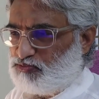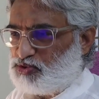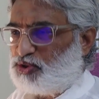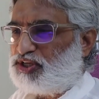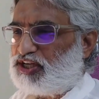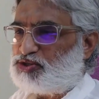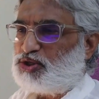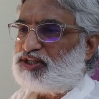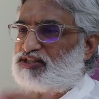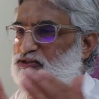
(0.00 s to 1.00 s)
So it has
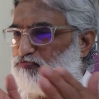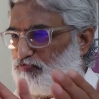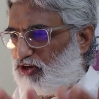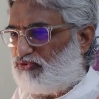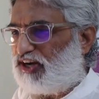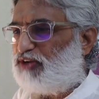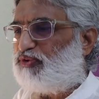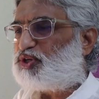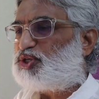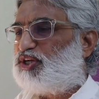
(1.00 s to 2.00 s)
got the simplified
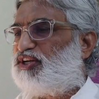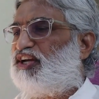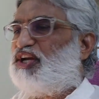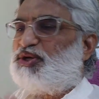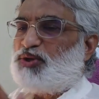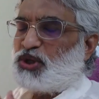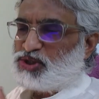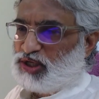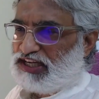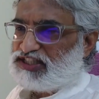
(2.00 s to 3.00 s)
version. It
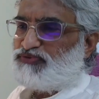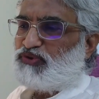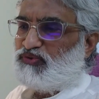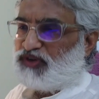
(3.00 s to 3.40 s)
also has the full